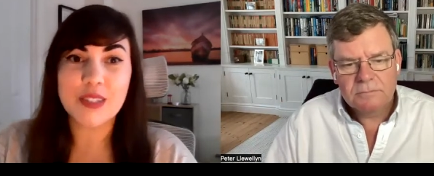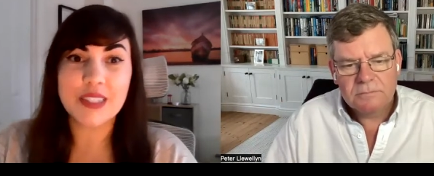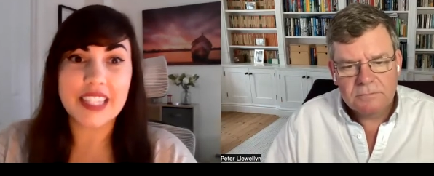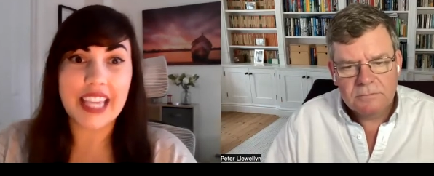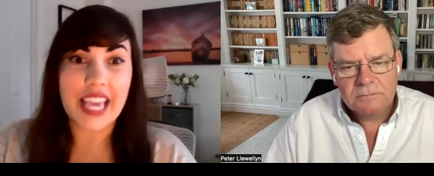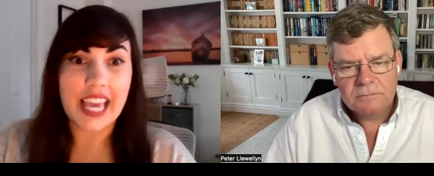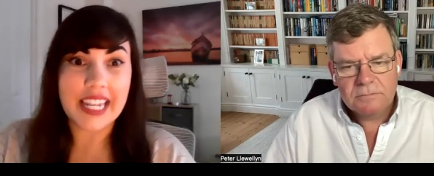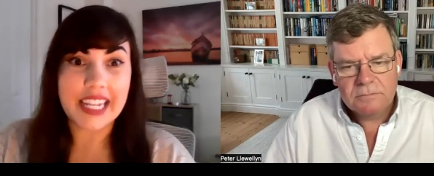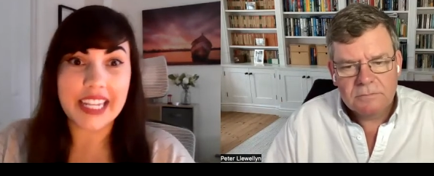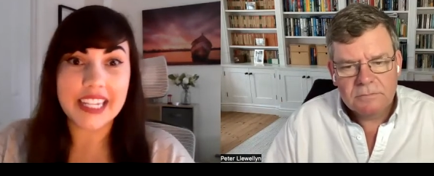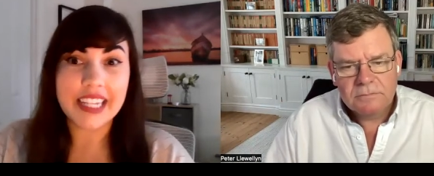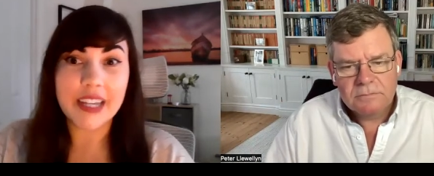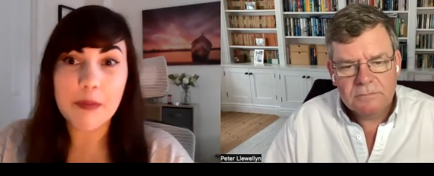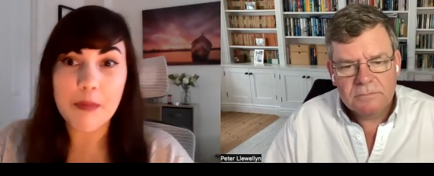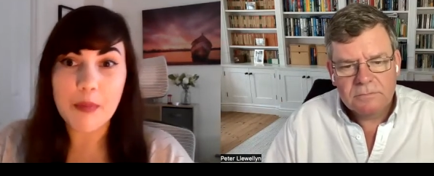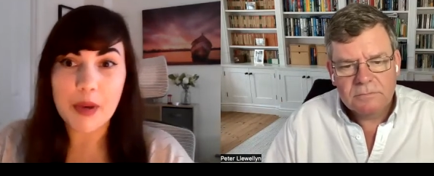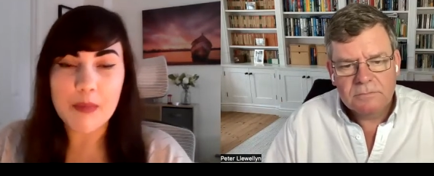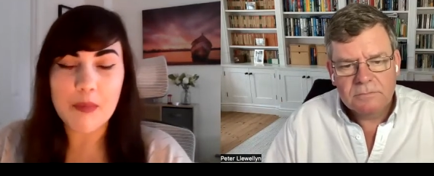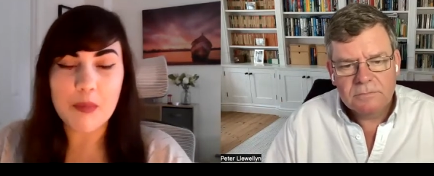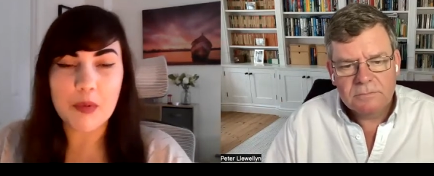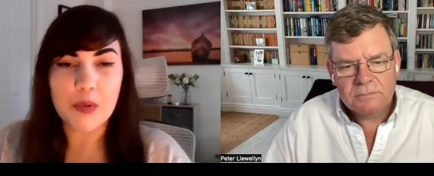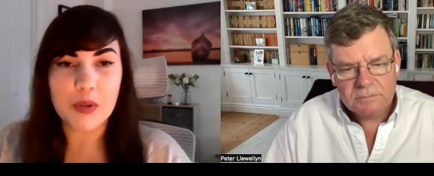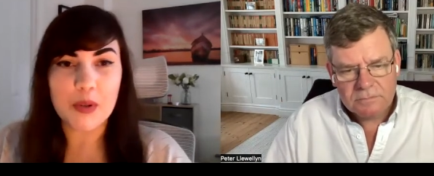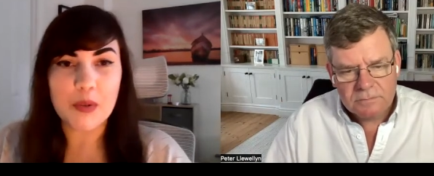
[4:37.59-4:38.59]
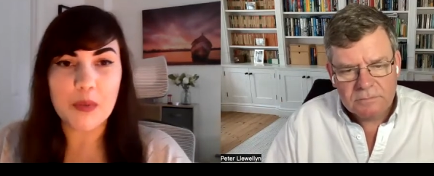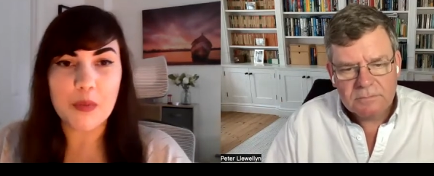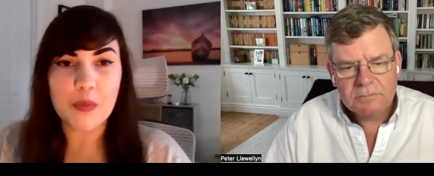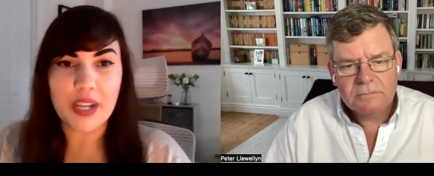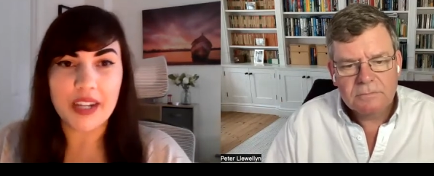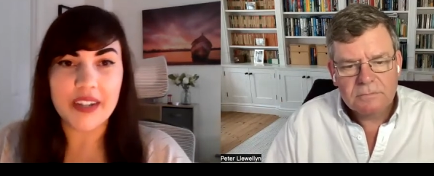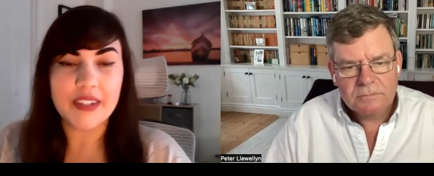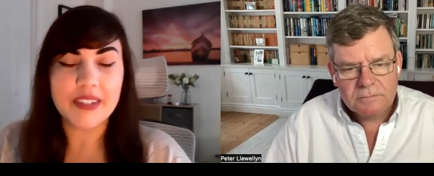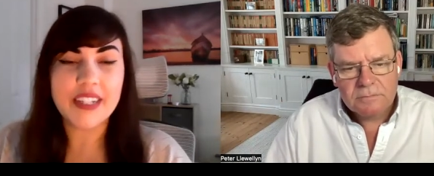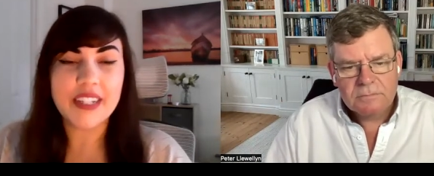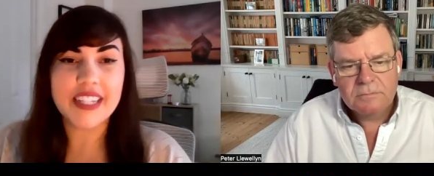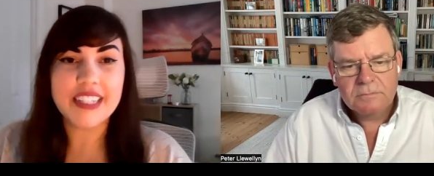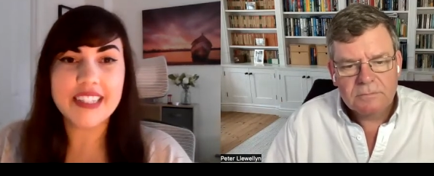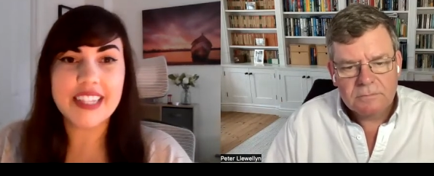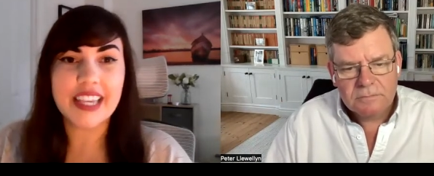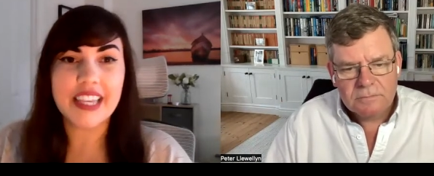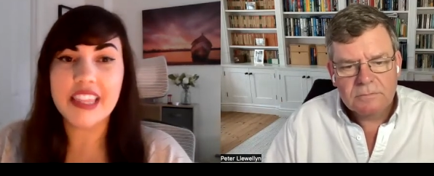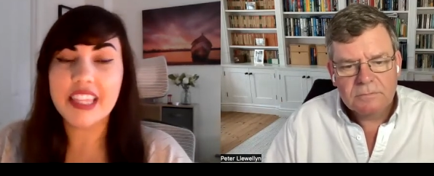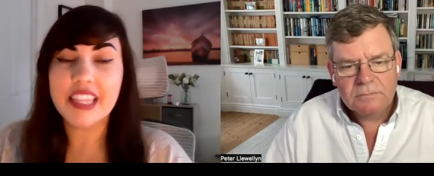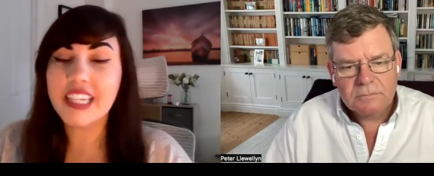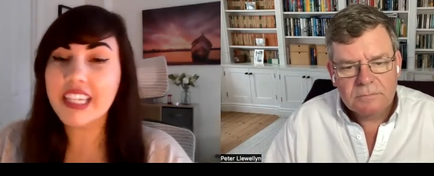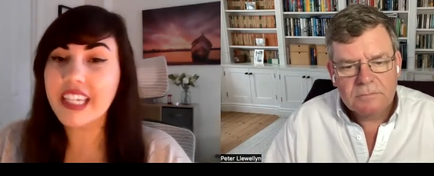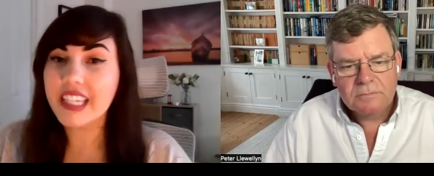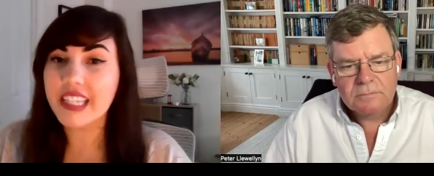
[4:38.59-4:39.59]
Speaker 1: getting a bit more awareness, I
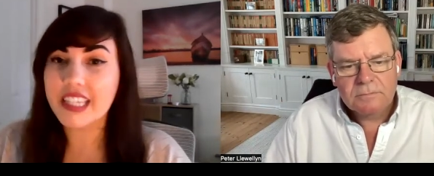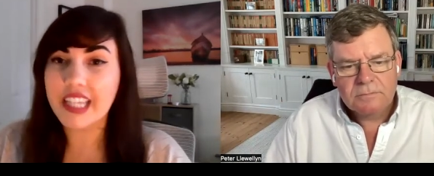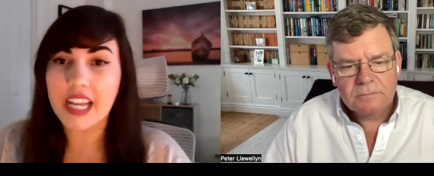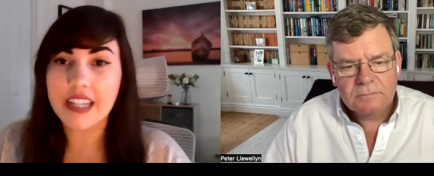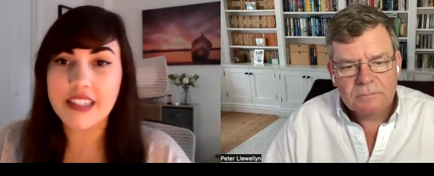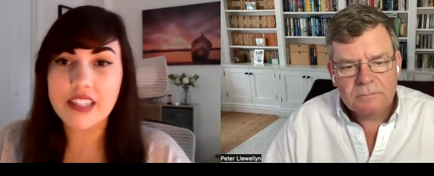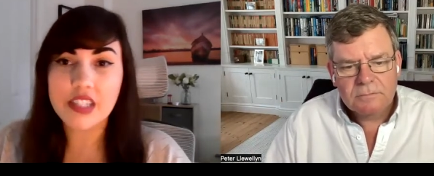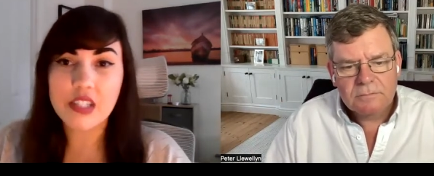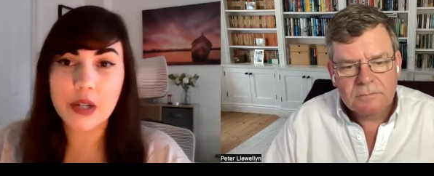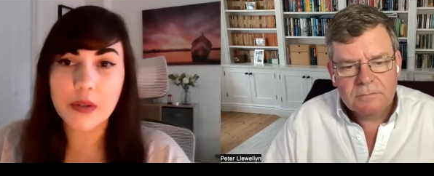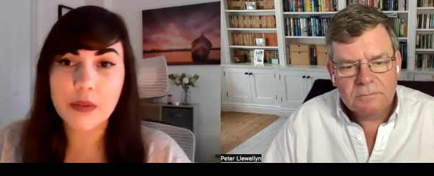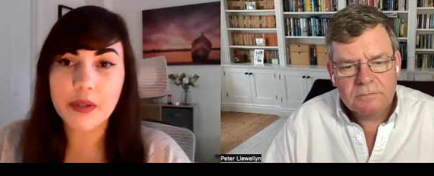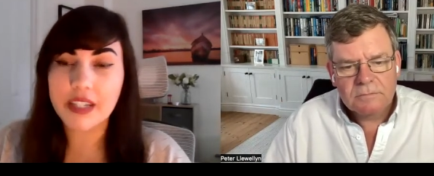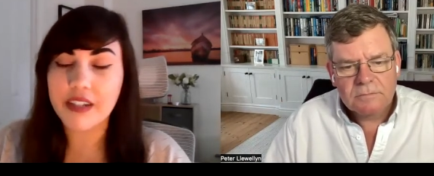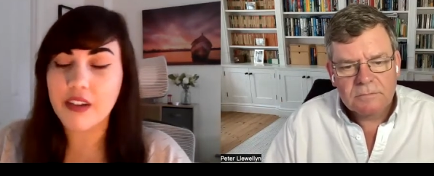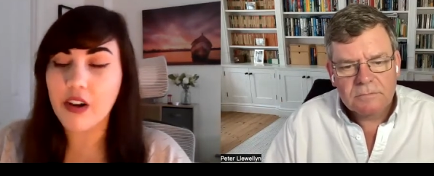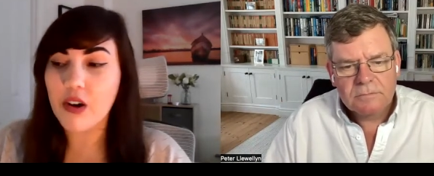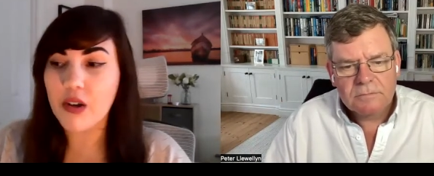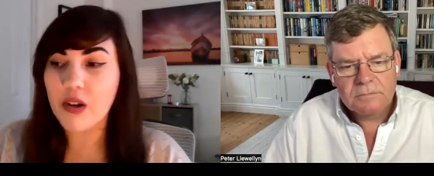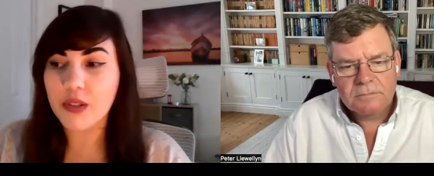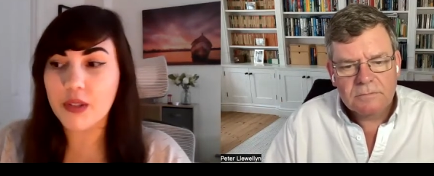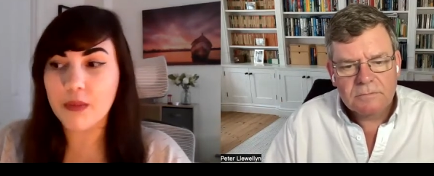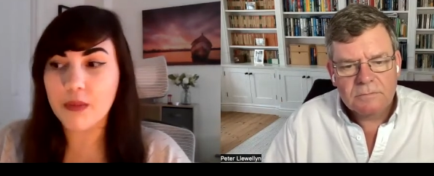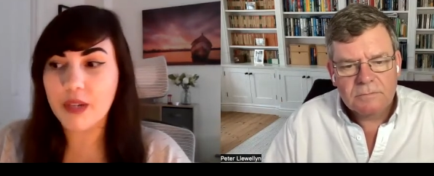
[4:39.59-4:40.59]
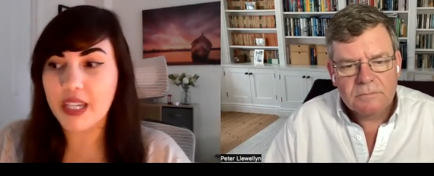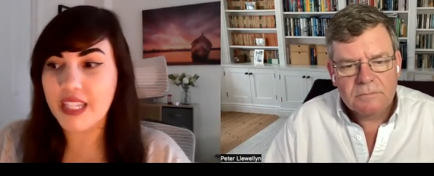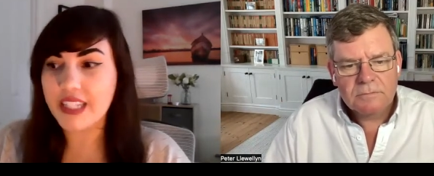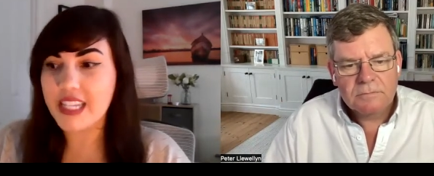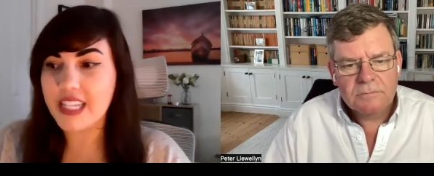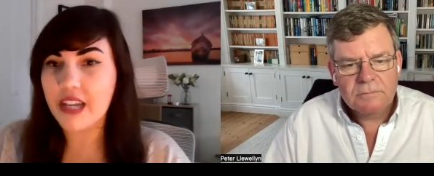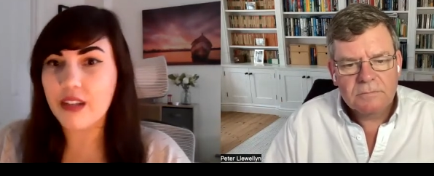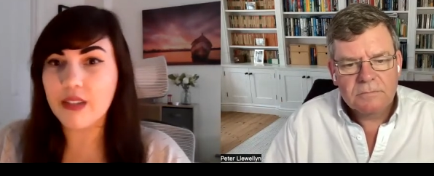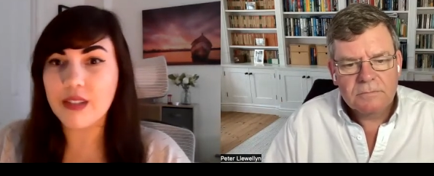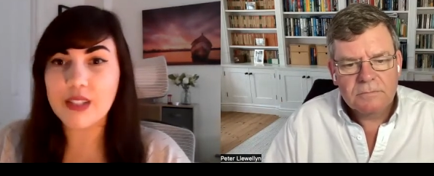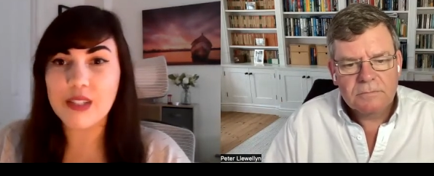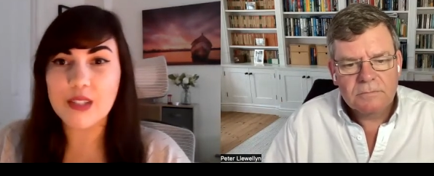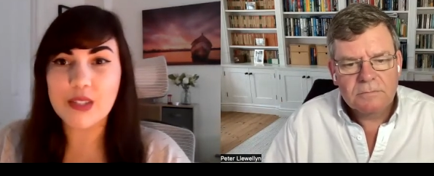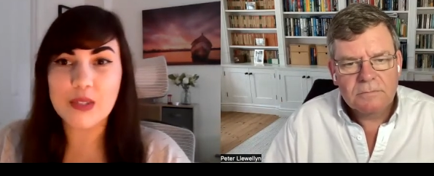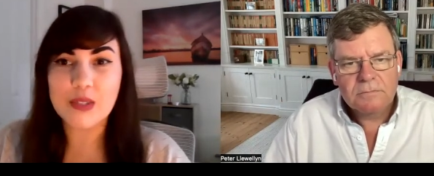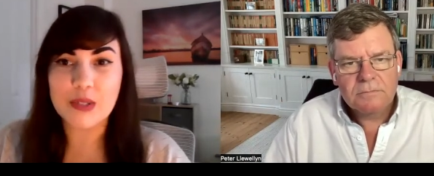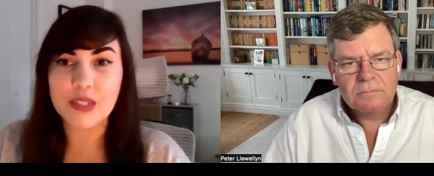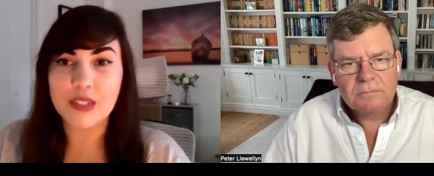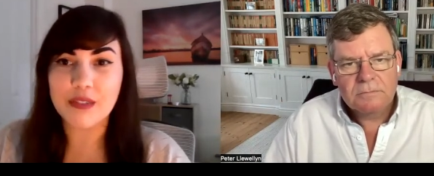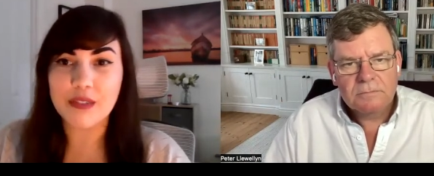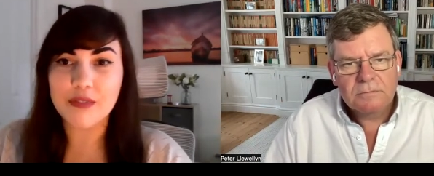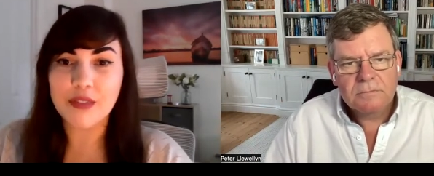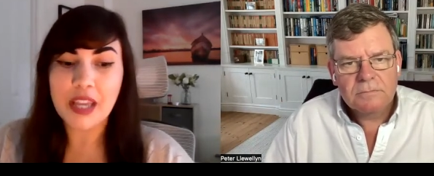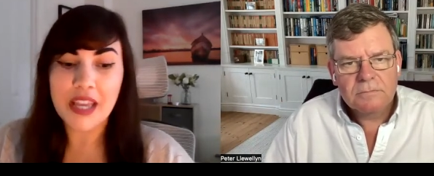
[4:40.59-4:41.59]
think. And that's going all the way down to sort
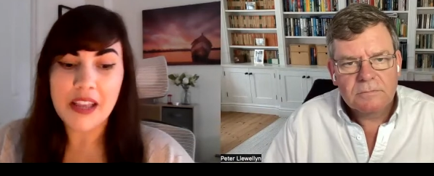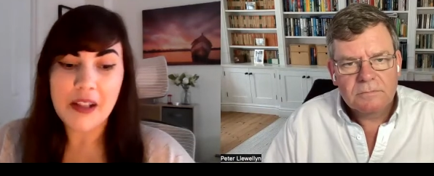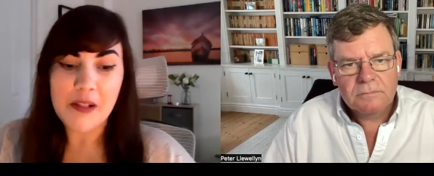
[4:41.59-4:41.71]
of,